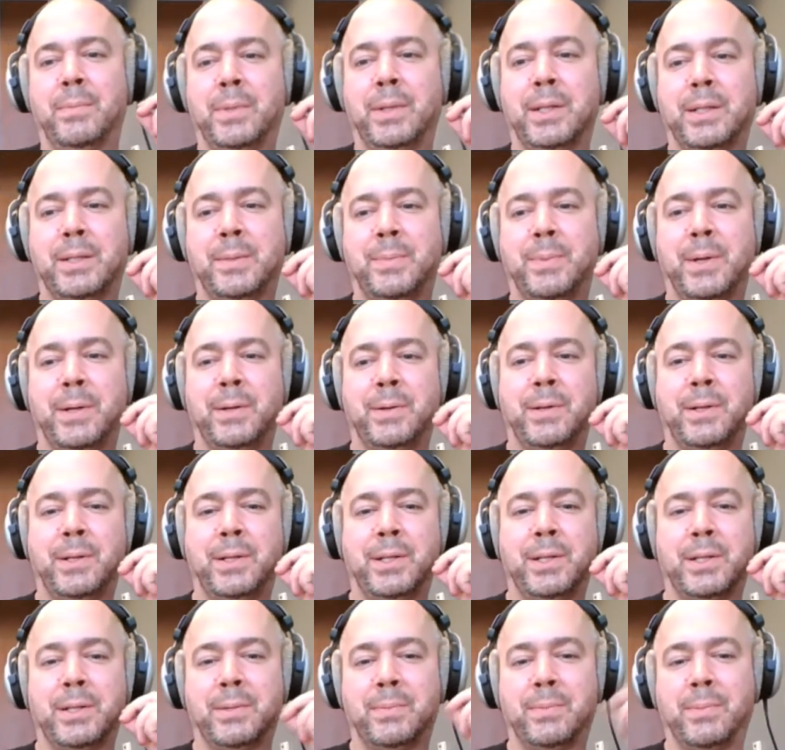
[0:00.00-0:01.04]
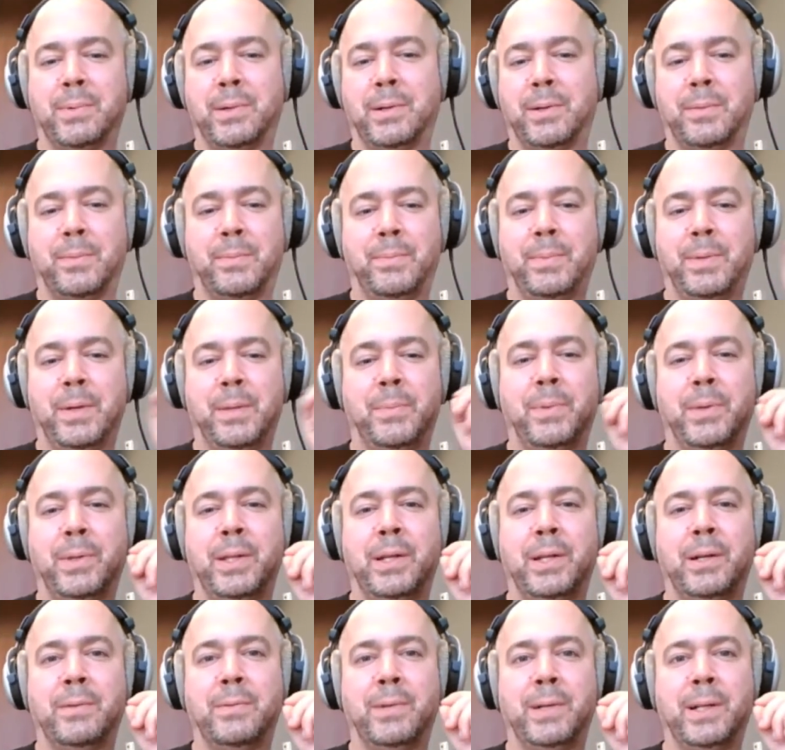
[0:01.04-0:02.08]
It's better to just work with people that
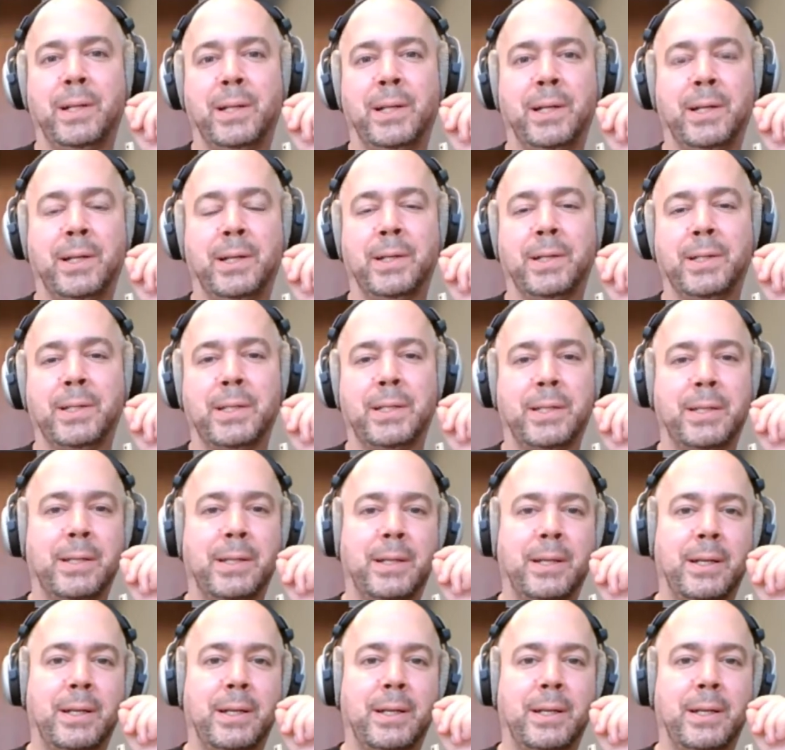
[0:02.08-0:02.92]
already like us.